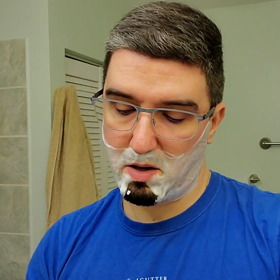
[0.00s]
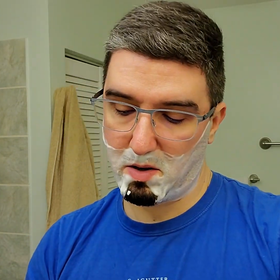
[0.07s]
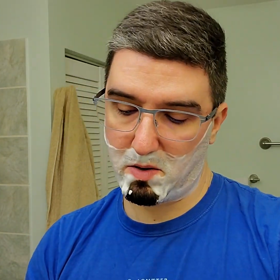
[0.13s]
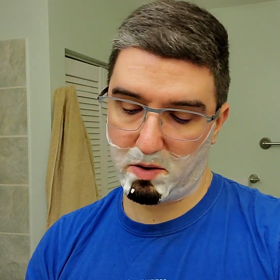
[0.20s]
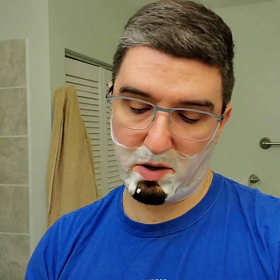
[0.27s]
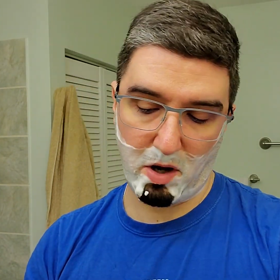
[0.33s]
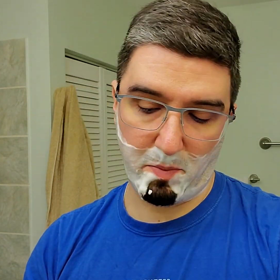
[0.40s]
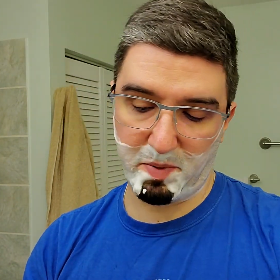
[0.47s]

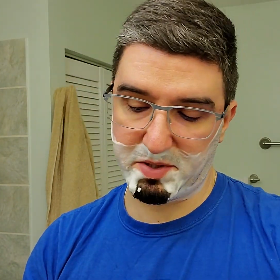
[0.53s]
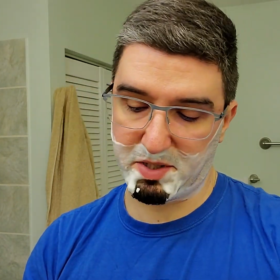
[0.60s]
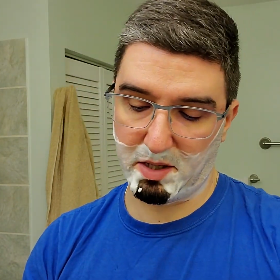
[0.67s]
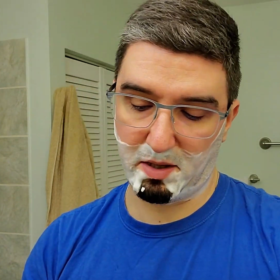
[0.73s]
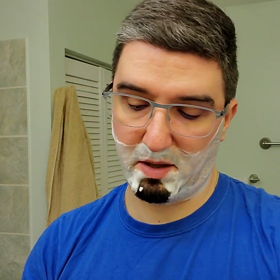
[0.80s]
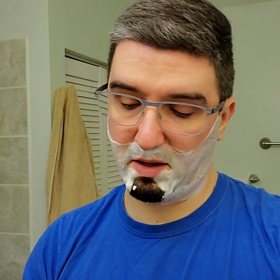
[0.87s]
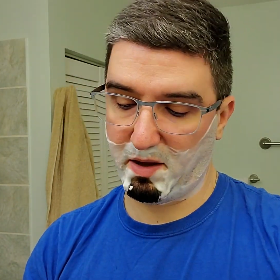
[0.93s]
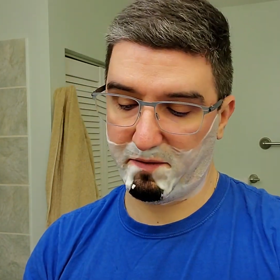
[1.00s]
or the opposite.
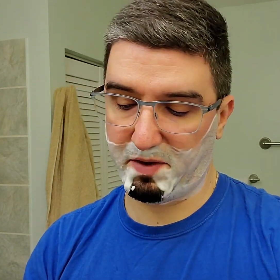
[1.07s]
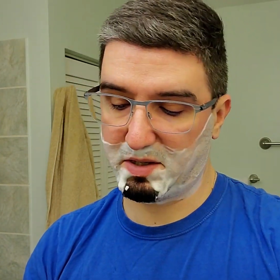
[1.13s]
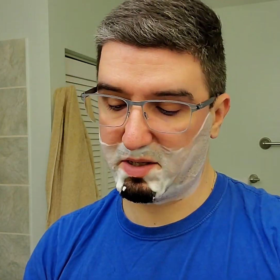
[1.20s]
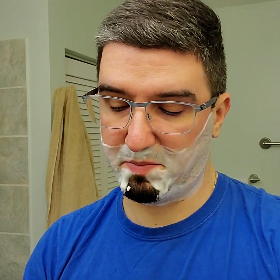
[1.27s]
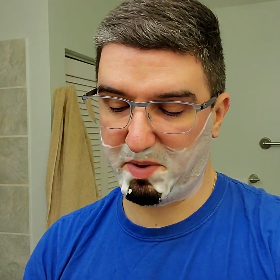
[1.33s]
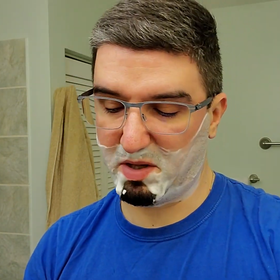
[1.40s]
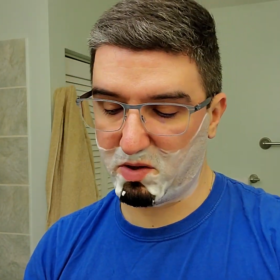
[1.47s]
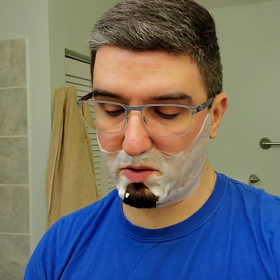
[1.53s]
If it's a
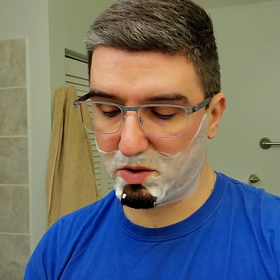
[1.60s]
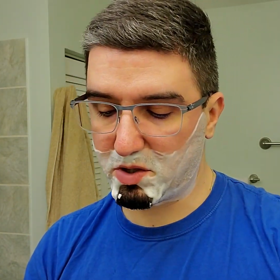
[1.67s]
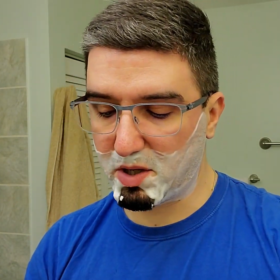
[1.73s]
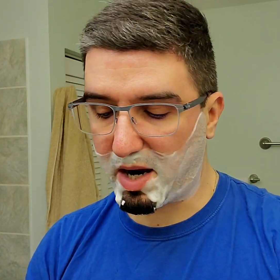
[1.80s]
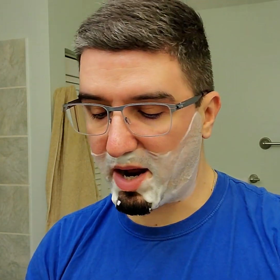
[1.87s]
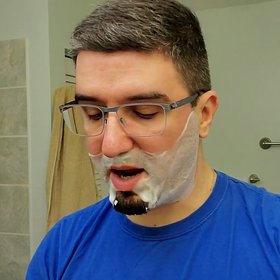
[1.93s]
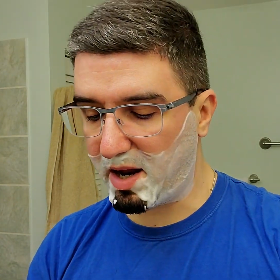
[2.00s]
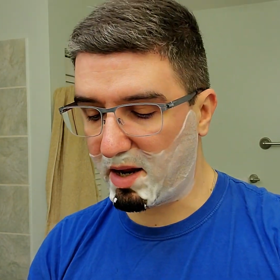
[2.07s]
bit too
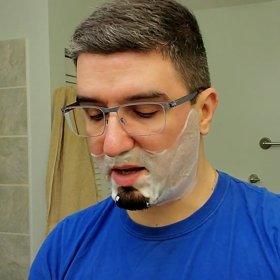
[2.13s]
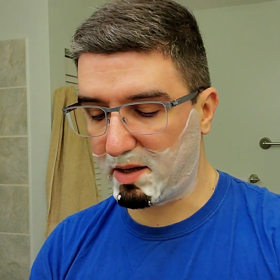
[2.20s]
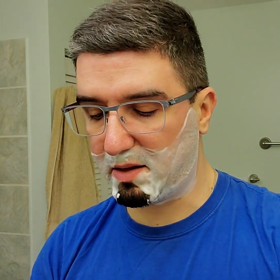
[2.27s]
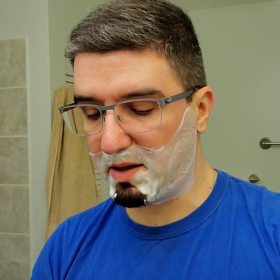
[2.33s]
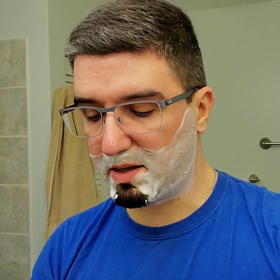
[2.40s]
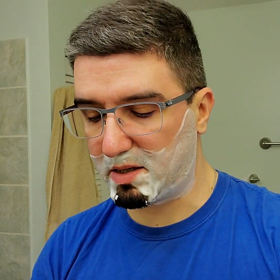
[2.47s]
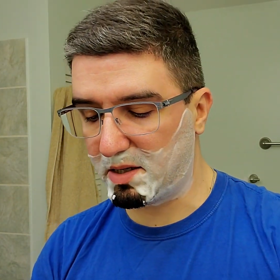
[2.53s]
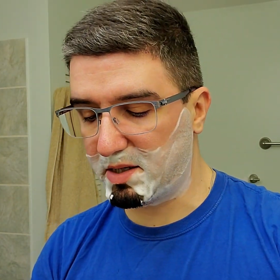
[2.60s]
dry and the
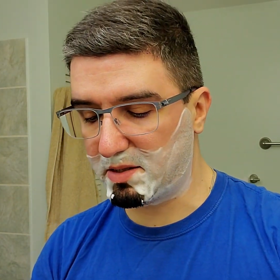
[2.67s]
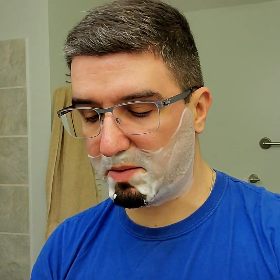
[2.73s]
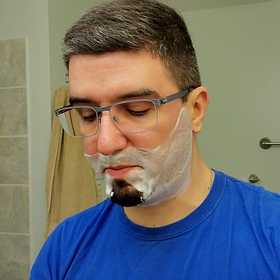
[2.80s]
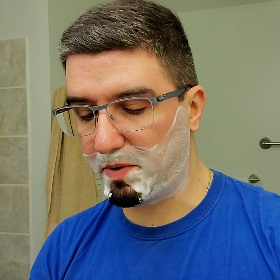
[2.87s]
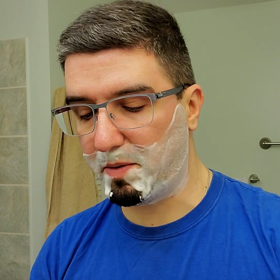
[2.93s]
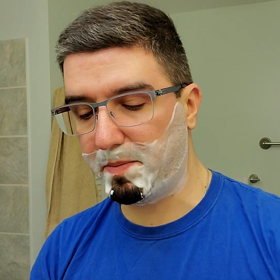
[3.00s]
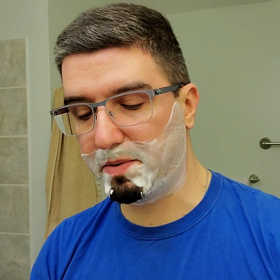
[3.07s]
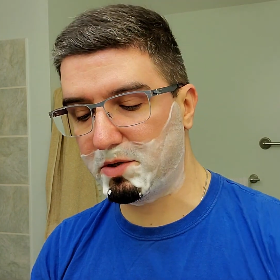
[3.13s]
lather doesn't
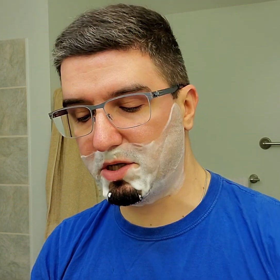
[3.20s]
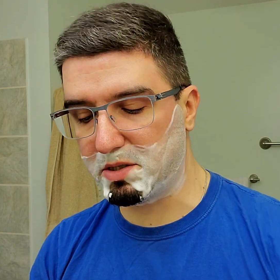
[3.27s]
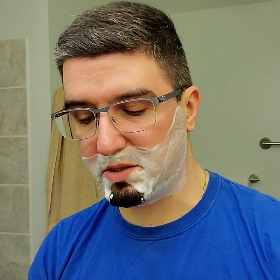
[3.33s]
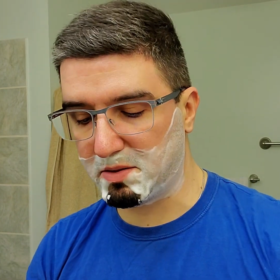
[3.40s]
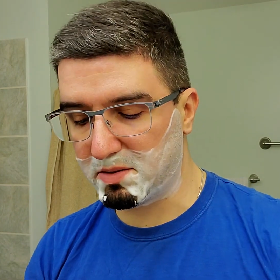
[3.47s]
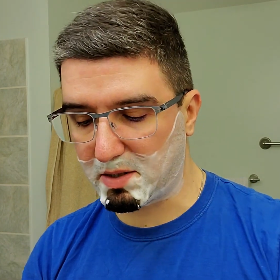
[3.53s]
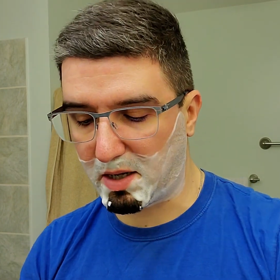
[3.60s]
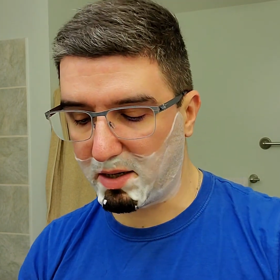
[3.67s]
pop,
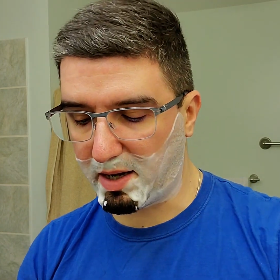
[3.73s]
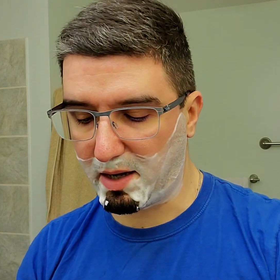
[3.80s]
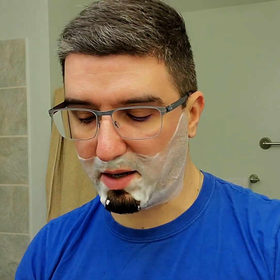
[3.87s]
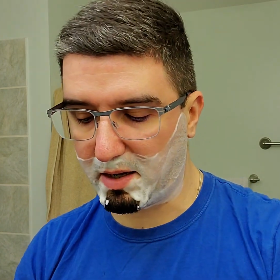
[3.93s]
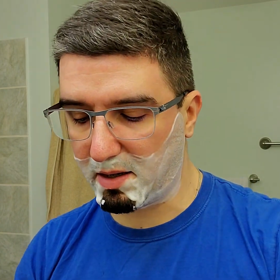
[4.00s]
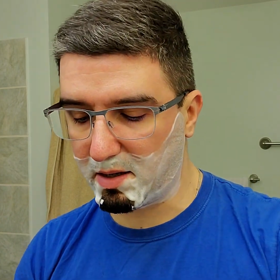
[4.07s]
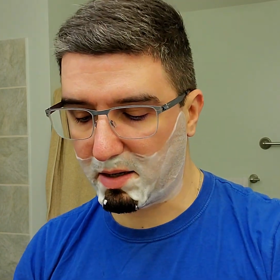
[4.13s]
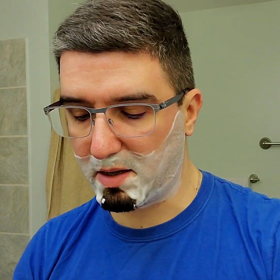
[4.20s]
just start
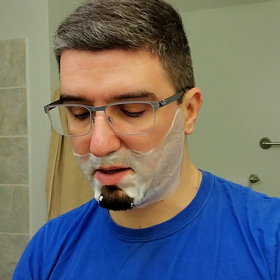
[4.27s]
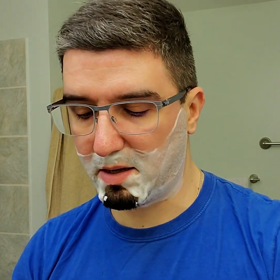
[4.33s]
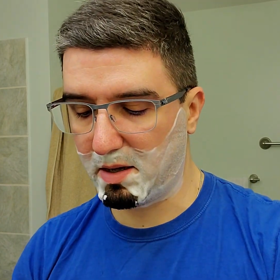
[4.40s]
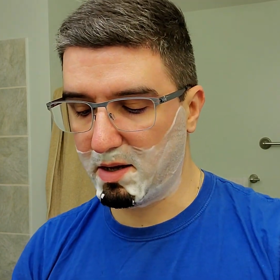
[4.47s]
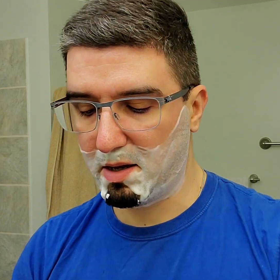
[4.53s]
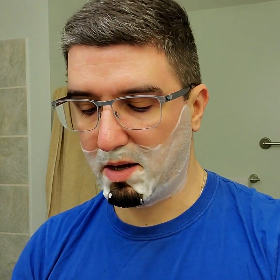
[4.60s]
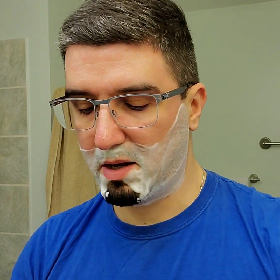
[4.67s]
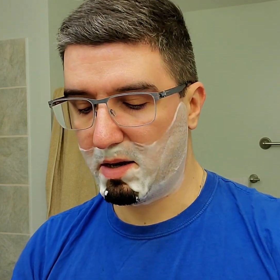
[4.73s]
adding
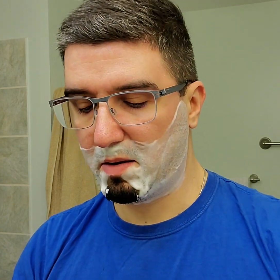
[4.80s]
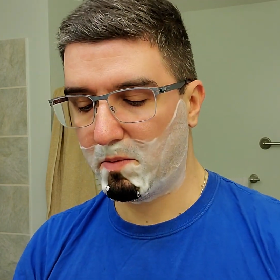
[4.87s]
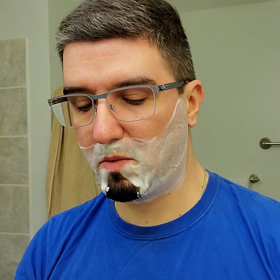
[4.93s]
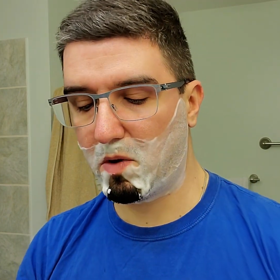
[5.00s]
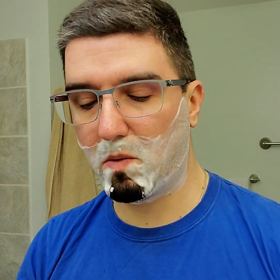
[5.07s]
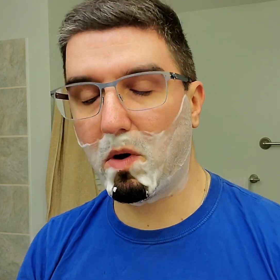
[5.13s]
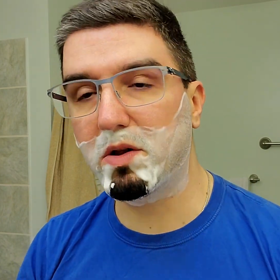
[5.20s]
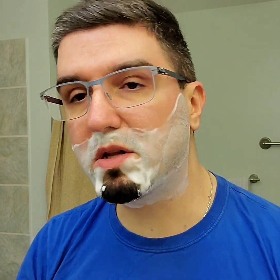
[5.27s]

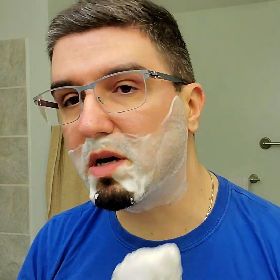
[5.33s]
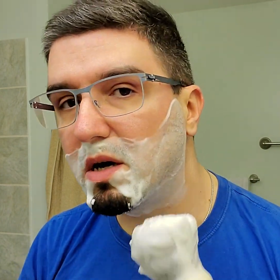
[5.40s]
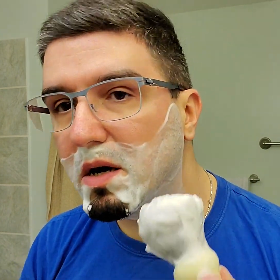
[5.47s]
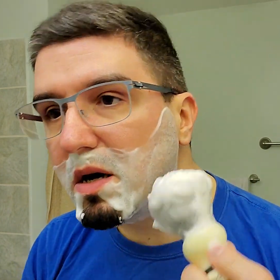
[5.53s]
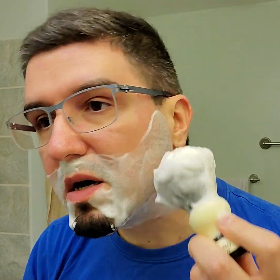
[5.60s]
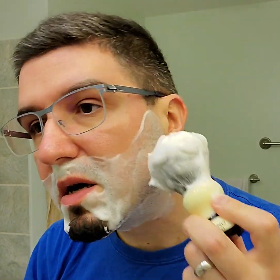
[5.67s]
more water.